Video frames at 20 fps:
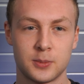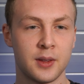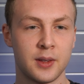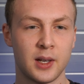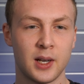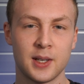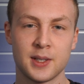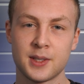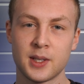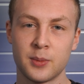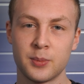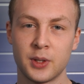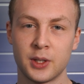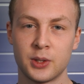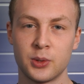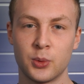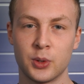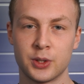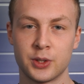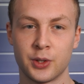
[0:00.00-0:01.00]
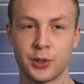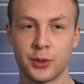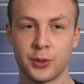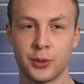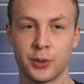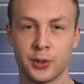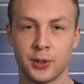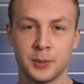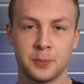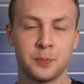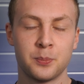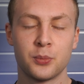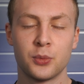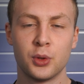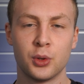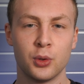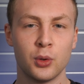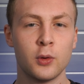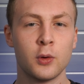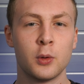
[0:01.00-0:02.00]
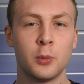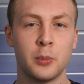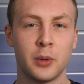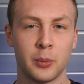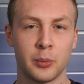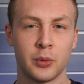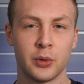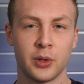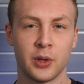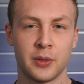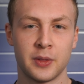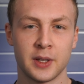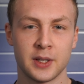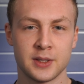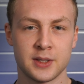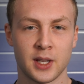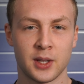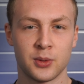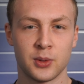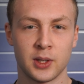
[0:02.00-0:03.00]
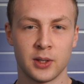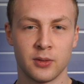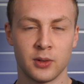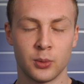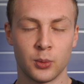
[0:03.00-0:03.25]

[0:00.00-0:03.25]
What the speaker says: The last time that you watched a tutorial, do you remember the things that you even